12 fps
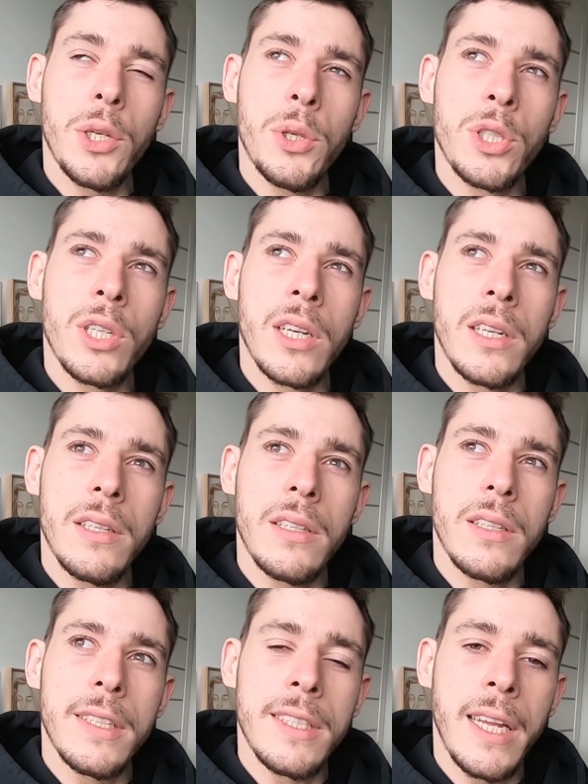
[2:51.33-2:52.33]
you should
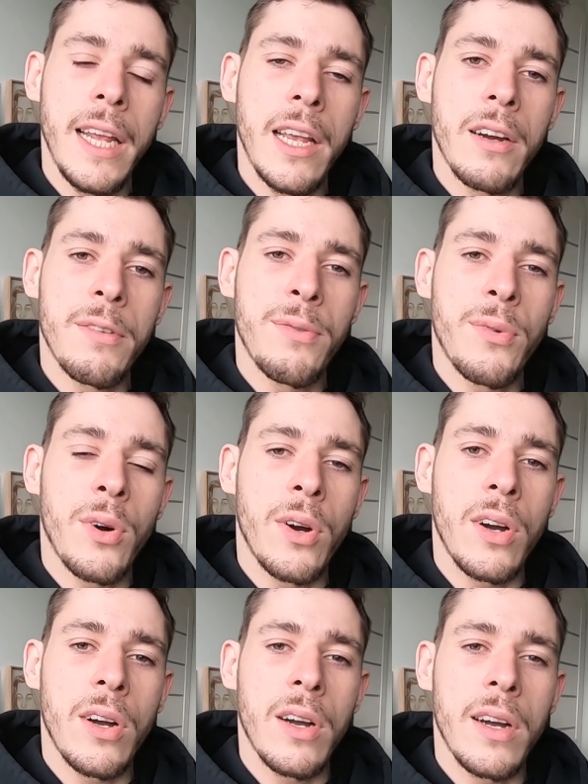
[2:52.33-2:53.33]
stay here
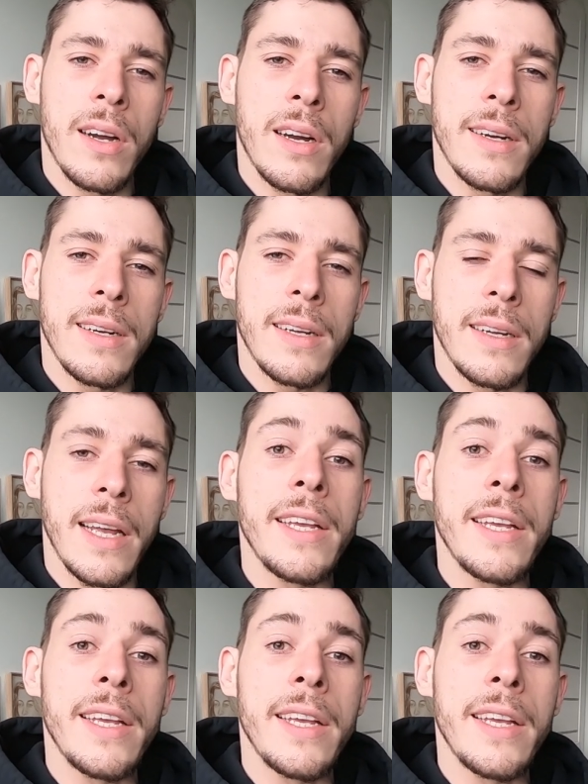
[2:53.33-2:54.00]
for